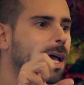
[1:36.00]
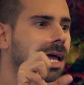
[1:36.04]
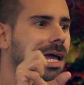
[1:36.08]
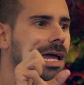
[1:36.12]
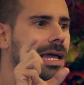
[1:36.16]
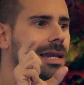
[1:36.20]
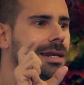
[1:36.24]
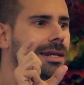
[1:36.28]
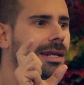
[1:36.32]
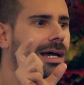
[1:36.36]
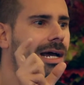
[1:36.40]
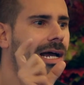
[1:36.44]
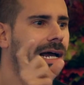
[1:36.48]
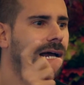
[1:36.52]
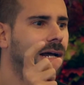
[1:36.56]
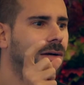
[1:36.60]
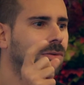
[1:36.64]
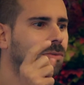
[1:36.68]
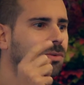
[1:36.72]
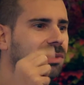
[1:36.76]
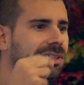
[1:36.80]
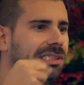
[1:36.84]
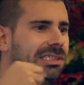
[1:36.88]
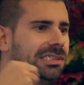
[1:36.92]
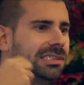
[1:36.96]
and
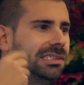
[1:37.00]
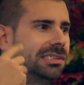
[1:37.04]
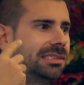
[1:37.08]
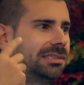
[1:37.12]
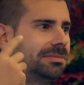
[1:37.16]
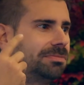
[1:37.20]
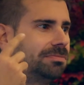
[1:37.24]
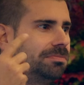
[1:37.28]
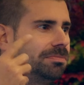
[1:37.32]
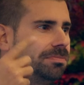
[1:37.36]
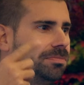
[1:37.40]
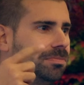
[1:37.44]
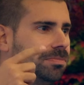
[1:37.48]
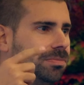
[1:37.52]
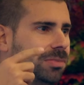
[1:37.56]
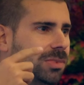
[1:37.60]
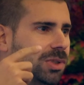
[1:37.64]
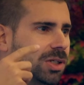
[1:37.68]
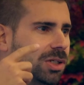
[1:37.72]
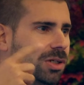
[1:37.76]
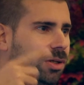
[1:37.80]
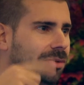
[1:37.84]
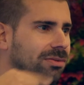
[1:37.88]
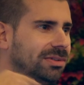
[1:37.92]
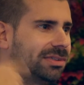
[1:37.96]
how in this
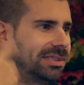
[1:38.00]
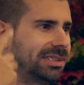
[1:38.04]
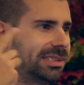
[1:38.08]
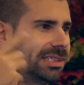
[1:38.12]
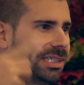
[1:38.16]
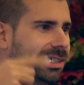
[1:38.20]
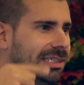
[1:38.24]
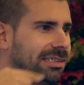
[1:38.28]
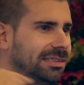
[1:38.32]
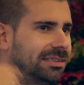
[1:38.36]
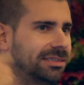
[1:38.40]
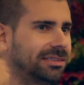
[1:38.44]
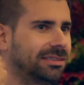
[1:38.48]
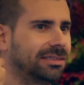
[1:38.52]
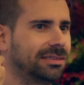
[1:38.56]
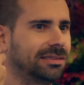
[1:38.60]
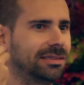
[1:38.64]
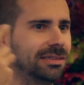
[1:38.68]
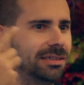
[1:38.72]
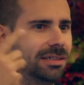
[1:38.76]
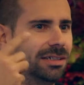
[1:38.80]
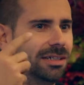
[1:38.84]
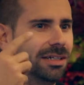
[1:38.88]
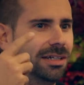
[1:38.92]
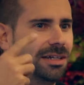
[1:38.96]
constant
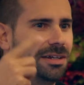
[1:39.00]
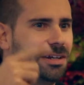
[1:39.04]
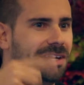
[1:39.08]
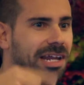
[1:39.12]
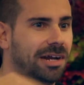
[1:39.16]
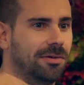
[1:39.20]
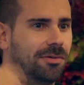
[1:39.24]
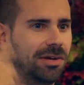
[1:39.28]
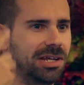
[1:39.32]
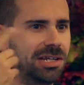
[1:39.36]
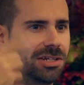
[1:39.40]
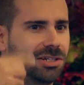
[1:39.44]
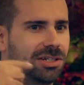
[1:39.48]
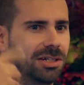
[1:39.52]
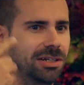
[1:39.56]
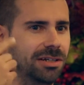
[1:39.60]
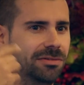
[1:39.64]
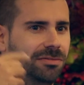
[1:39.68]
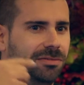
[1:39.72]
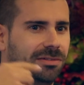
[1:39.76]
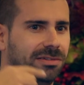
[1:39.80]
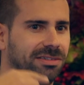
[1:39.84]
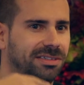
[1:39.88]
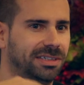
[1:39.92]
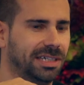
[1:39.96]
uh, narration
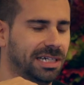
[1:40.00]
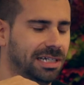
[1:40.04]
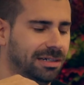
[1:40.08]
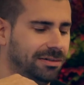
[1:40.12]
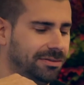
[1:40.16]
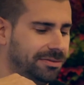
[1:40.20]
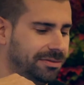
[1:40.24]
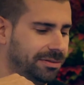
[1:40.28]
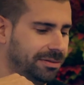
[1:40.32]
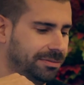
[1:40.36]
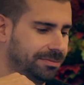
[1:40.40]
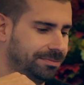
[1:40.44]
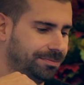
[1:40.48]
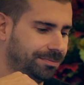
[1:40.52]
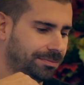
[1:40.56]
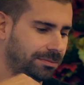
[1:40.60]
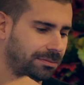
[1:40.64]
of herself.